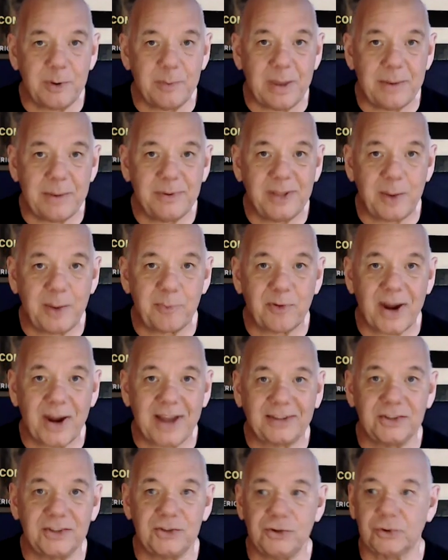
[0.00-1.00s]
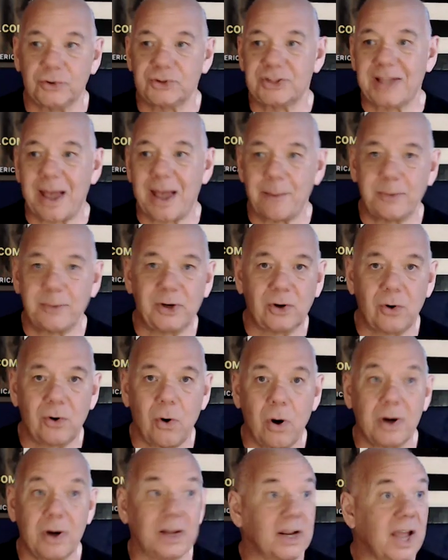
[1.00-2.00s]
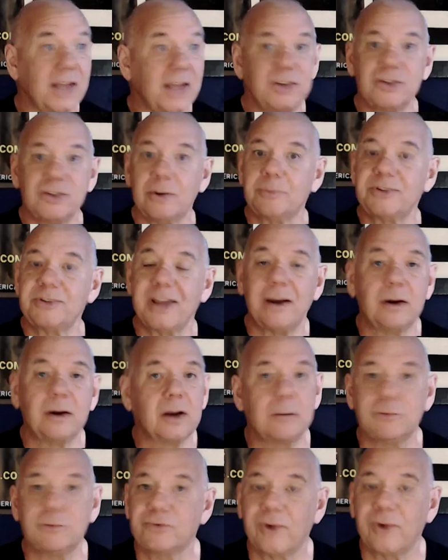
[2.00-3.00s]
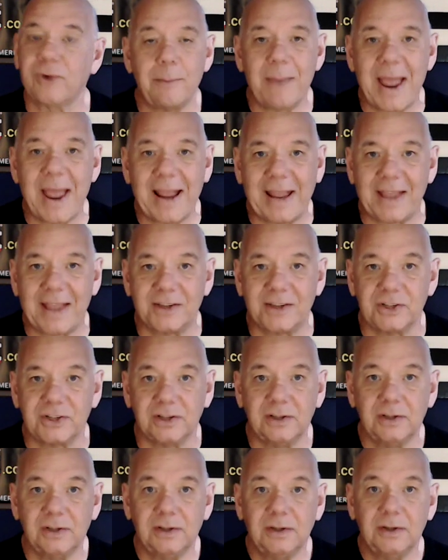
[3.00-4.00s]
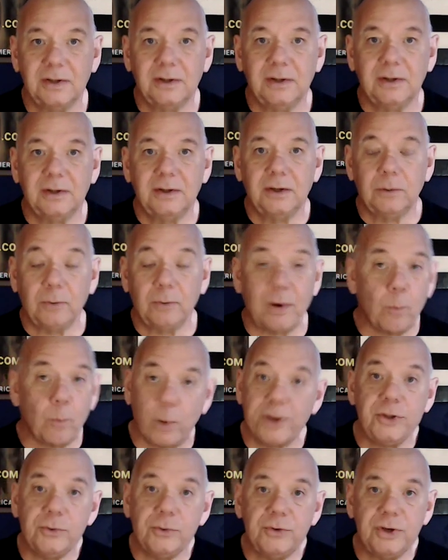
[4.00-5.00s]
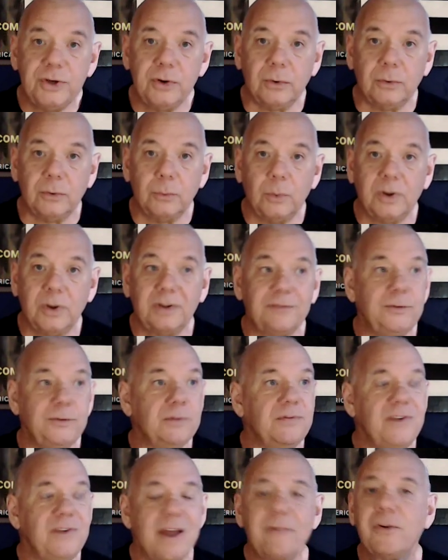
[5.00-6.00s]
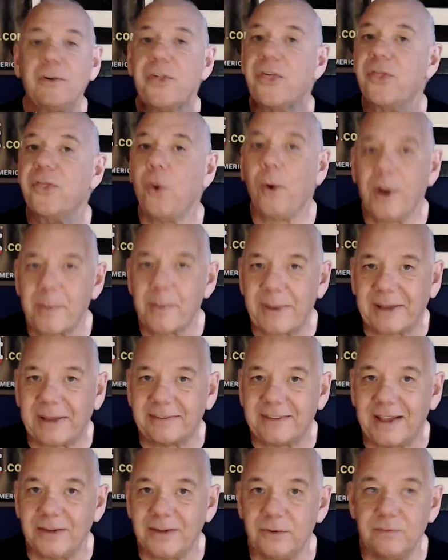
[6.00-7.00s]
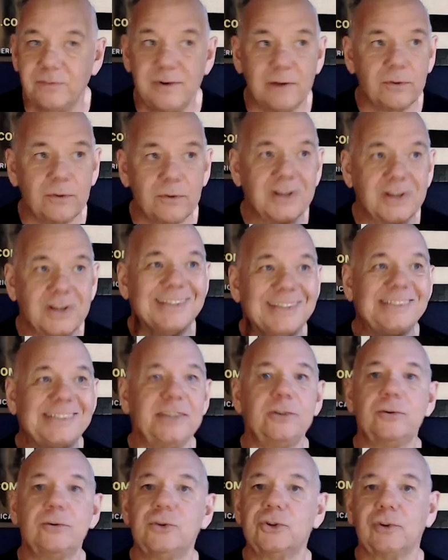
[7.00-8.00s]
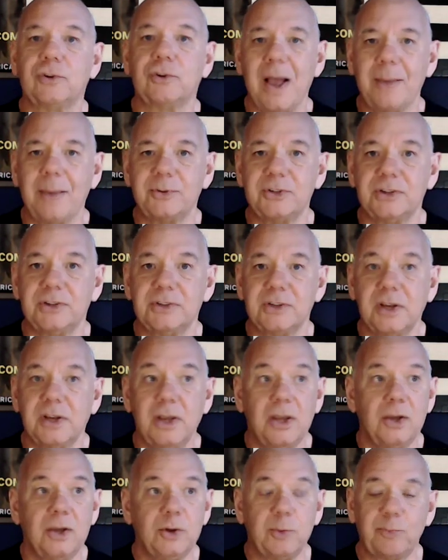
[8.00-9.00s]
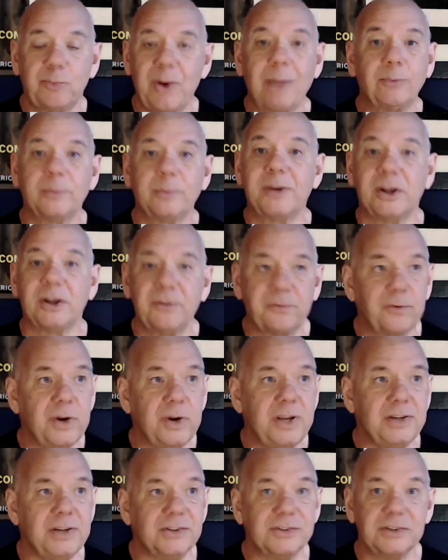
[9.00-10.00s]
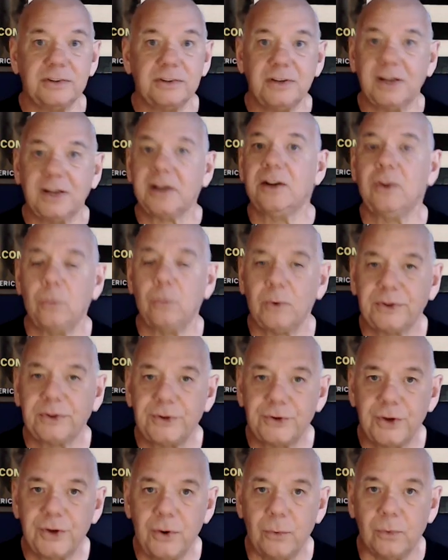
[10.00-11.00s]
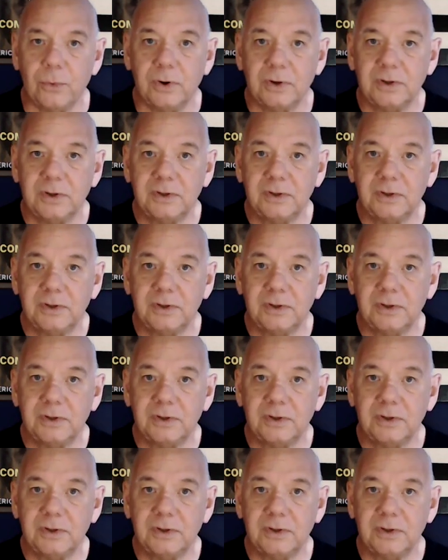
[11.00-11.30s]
Maybe they practice you're stopping a car and a guy jumps out and comes running back at you. Right? What do? Well, if you've never thought about that, you've never considered your options, you're probably going to freeze. You're not going to know what to do.